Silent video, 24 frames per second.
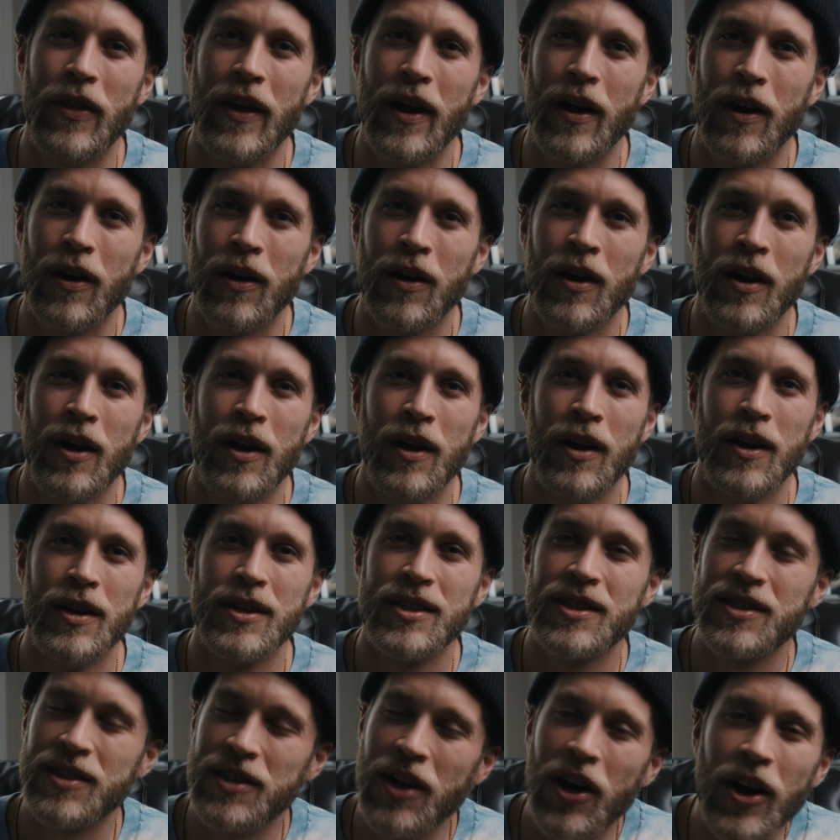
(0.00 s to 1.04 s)
there
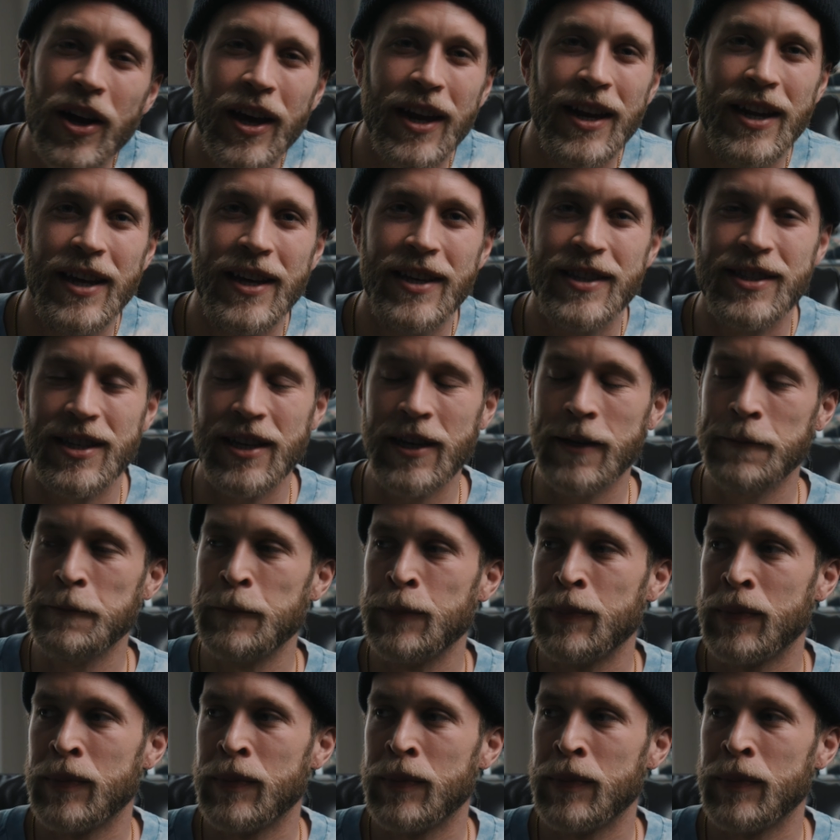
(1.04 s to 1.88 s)
snug and easy.